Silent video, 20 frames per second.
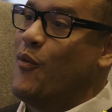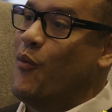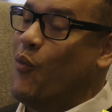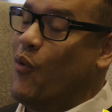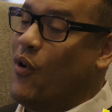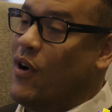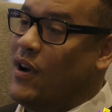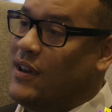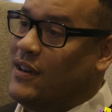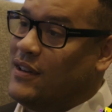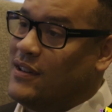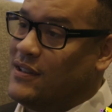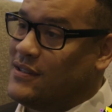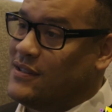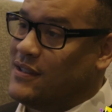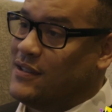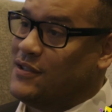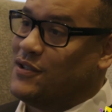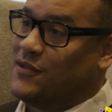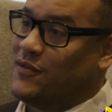What does
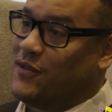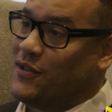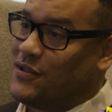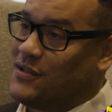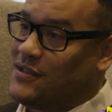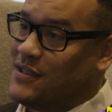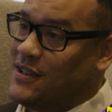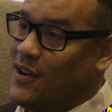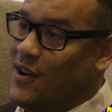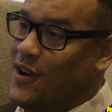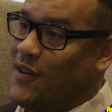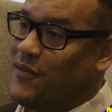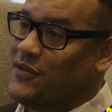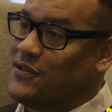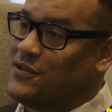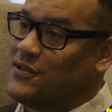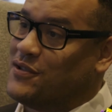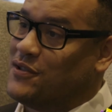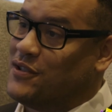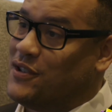a diversity
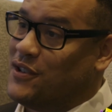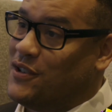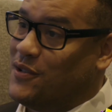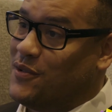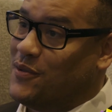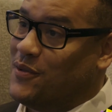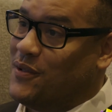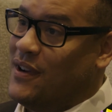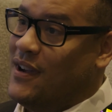officer do?